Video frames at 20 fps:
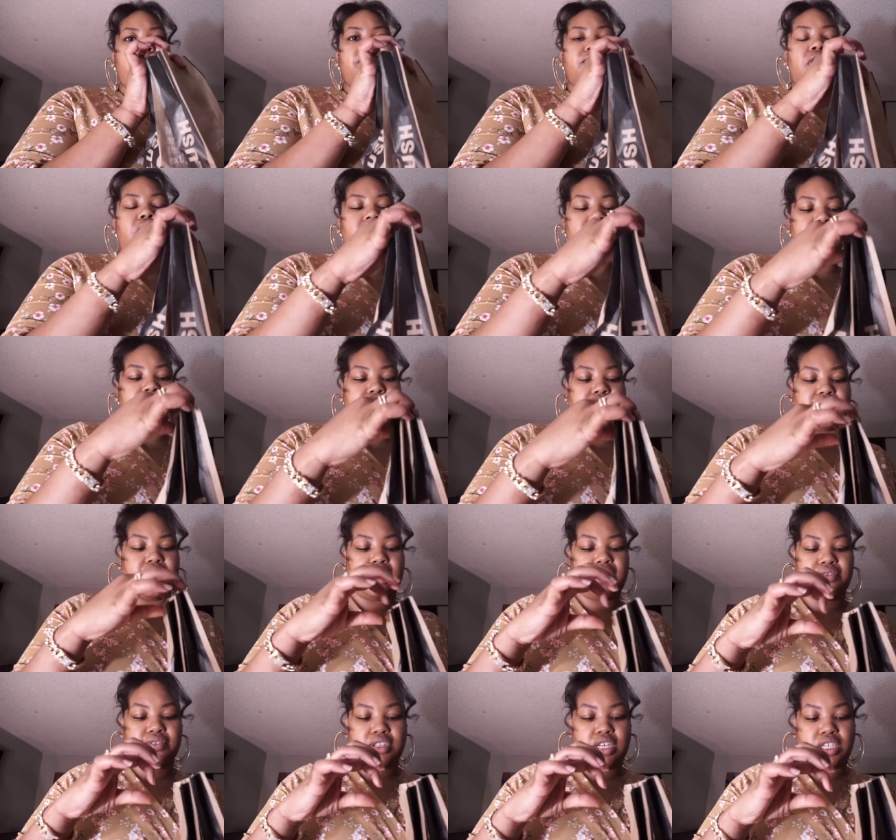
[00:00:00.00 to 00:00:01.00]
I vlogged
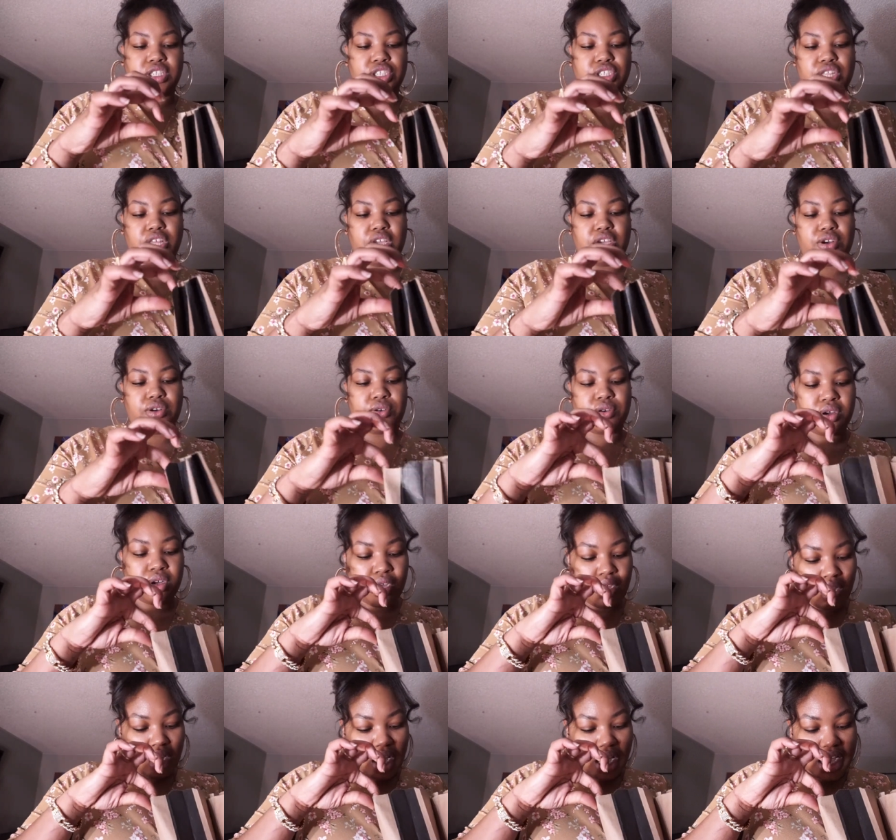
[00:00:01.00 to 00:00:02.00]
inside of Lush though.
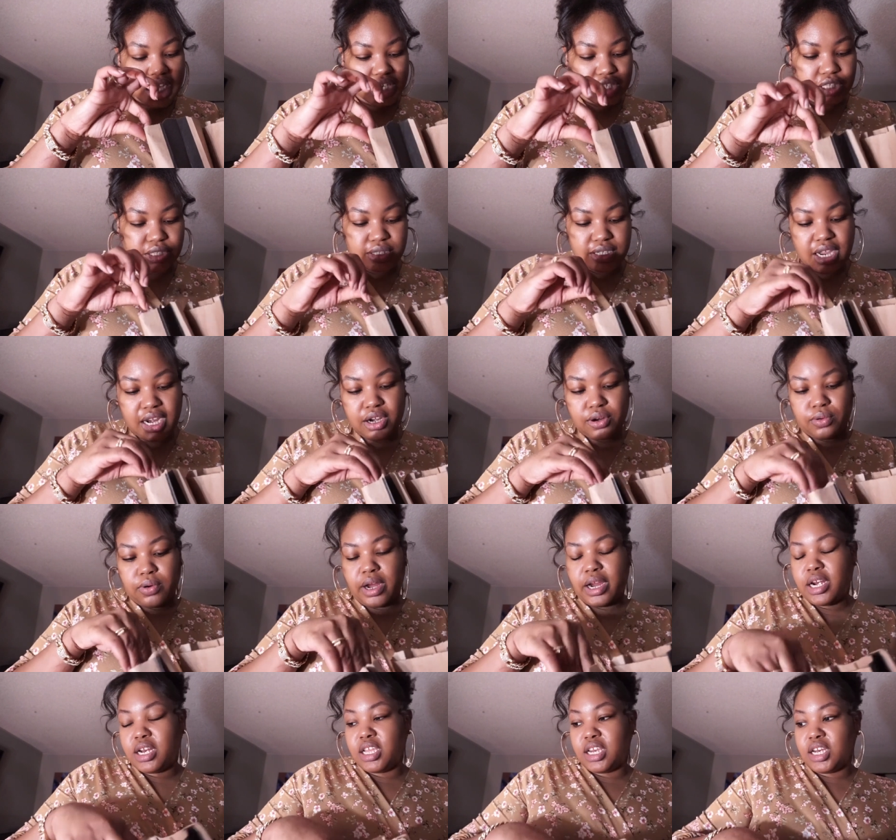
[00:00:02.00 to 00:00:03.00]
I just kind of
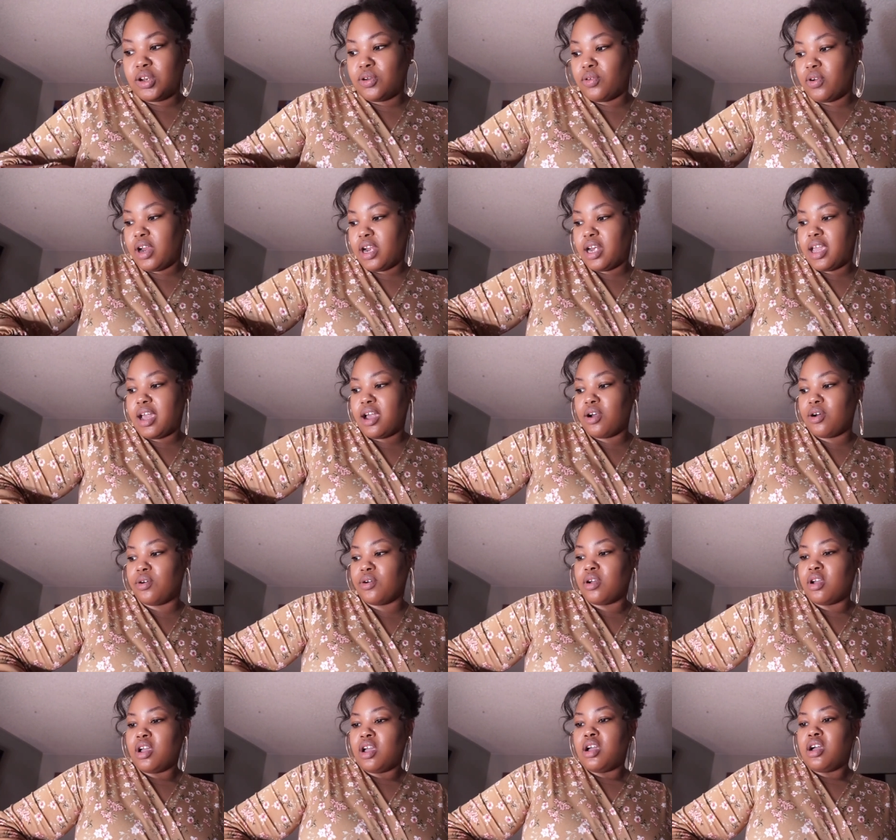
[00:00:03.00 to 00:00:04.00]
ran in and ran
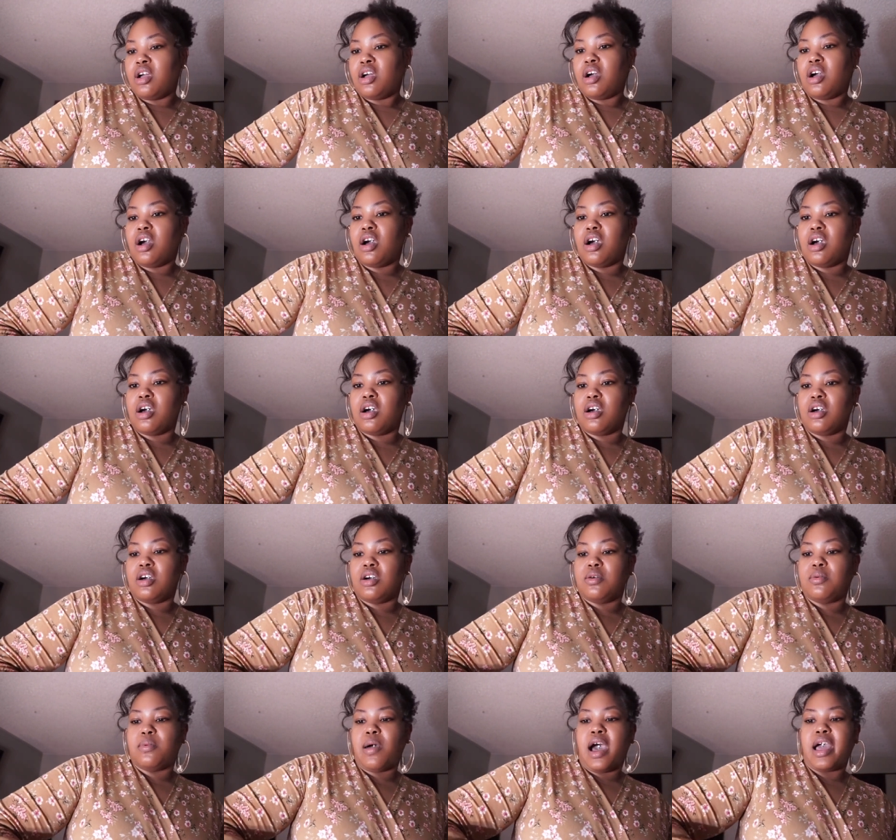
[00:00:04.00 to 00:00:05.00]
out.
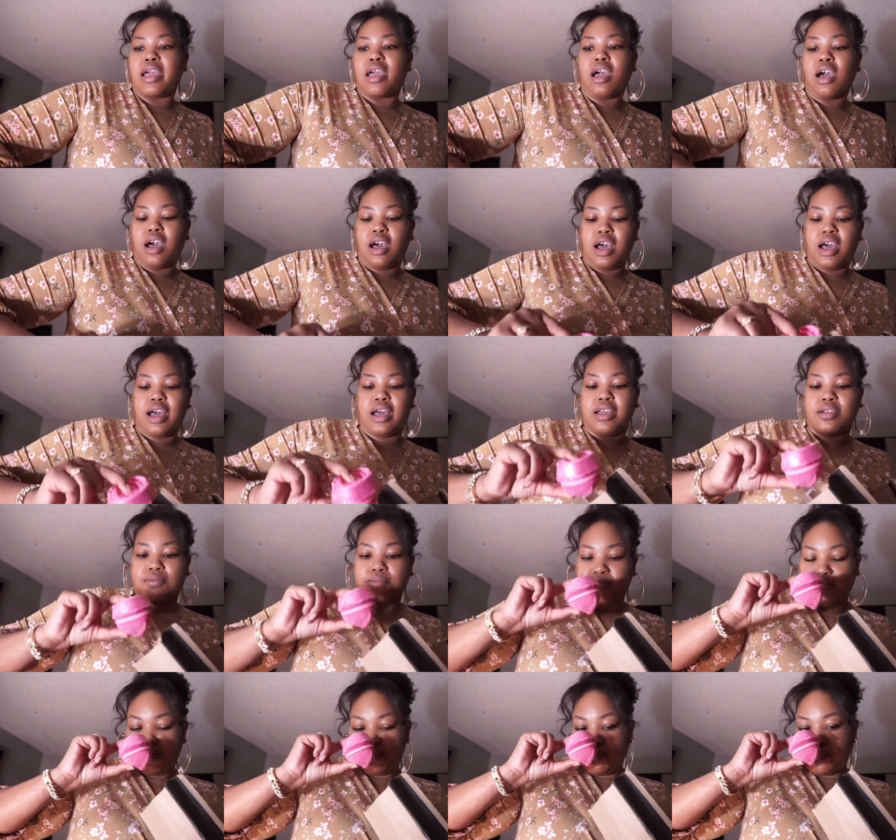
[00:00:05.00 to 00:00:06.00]
Um, I got,
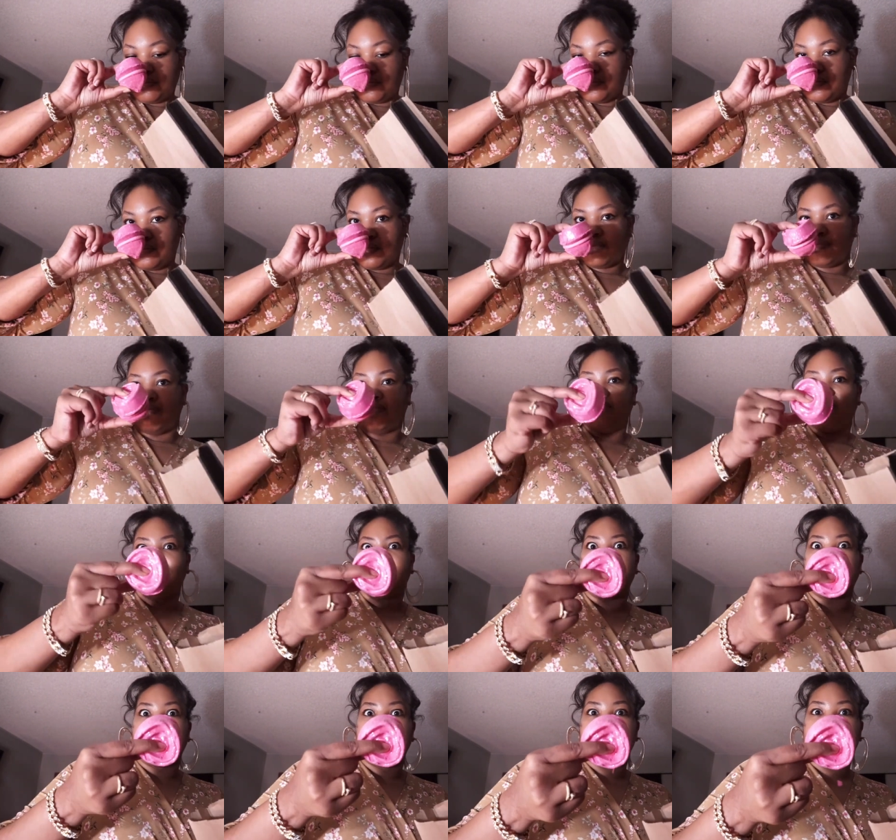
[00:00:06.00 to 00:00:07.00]
oh my
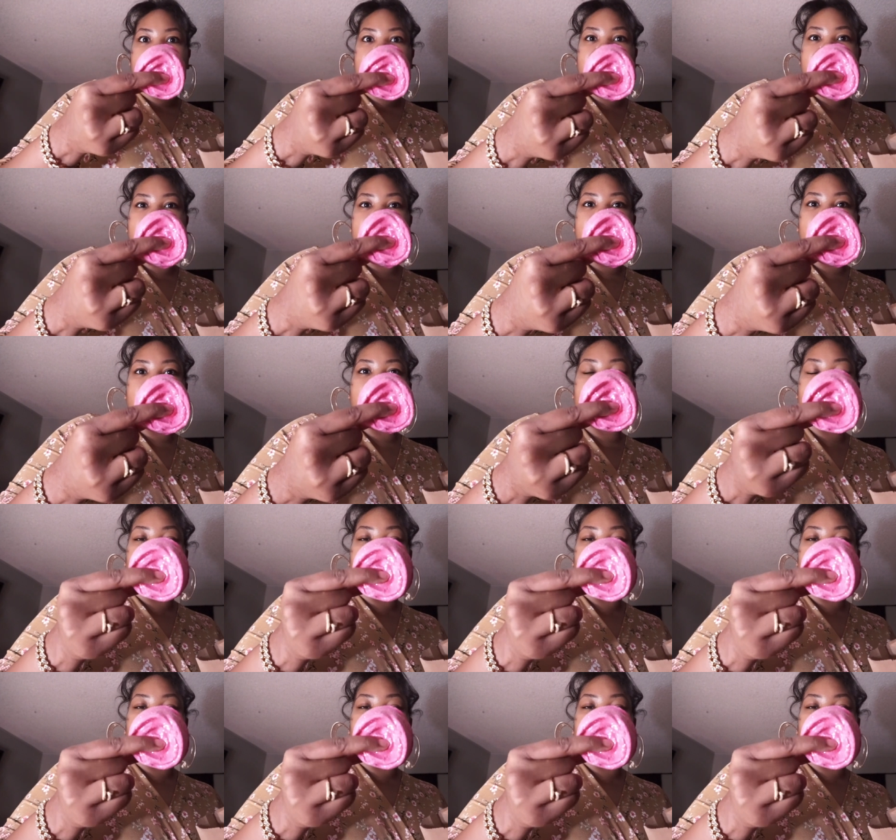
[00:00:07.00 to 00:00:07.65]
goodness, this smells